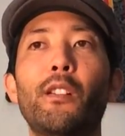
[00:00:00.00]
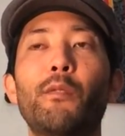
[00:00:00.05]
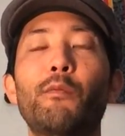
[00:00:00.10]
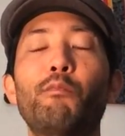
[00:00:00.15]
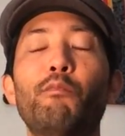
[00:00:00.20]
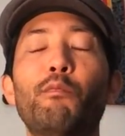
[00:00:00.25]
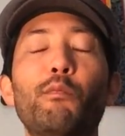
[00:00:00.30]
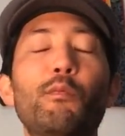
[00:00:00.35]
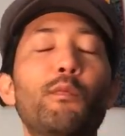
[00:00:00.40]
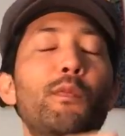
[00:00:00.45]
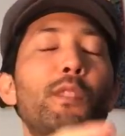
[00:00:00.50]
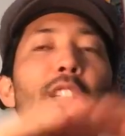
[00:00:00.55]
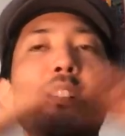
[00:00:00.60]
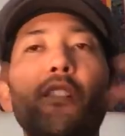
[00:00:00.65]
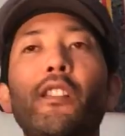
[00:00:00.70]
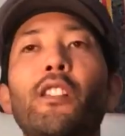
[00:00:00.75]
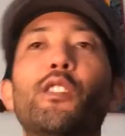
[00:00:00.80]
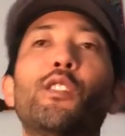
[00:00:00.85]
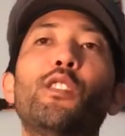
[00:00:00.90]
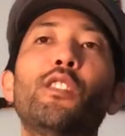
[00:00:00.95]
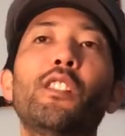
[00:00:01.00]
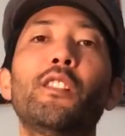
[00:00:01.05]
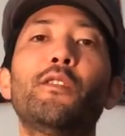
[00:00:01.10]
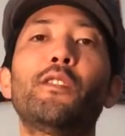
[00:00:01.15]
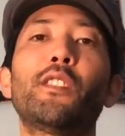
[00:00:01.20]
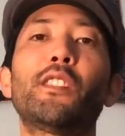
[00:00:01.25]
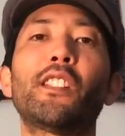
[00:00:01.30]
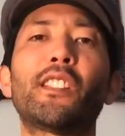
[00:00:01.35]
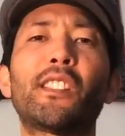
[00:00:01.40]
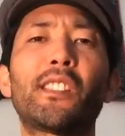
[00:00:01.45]
miracle of
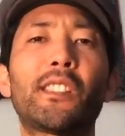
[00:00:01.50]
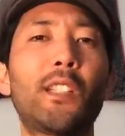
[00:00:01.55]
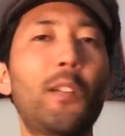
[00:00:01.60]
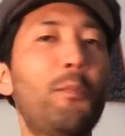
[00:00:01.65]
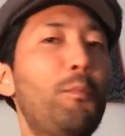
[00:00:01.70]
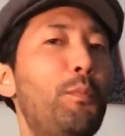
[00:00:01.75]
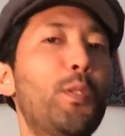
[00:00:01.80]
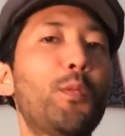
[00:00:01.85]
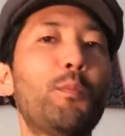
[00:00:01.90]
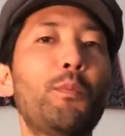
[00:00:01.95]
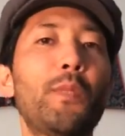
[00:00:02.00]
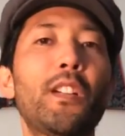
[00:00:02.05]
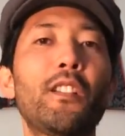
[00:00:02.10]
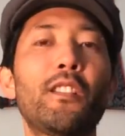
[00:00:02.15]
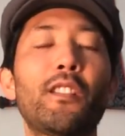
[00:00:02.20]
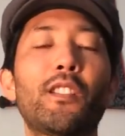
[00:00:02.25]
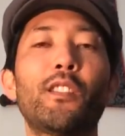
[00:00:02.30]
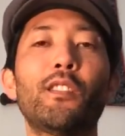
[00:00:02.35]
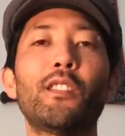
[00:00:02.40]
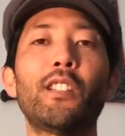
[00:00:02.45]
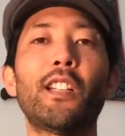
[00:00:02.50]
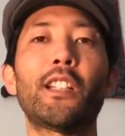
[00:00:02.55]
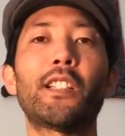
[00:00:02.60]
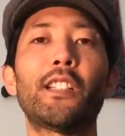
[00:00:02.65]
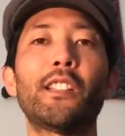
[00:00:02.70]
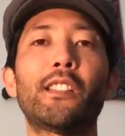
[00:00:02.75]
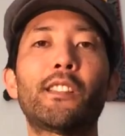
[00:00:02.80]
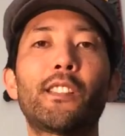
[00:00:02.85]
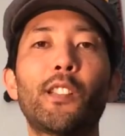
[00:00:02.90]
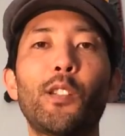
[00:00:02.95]
the simple miracle, like
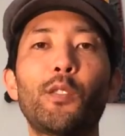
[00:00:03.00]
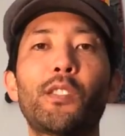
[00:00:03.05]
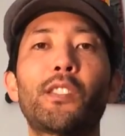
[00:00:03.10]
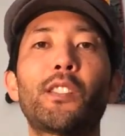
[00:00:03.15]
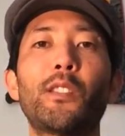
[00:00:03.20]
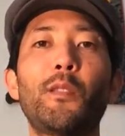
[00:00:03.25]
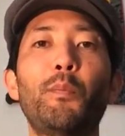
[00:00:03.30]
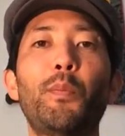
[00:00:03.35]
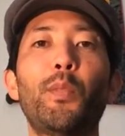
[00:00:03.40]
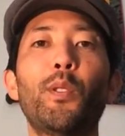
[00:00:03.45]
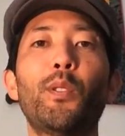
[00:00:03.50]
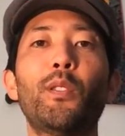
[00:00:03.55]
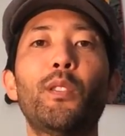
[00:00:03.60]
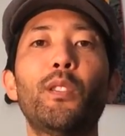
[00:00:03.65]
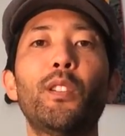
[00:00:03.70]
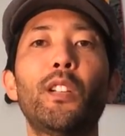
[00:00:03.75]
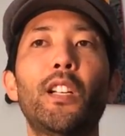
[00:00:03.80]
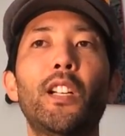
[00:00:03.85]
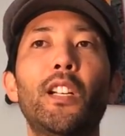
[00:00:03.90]
it's so simple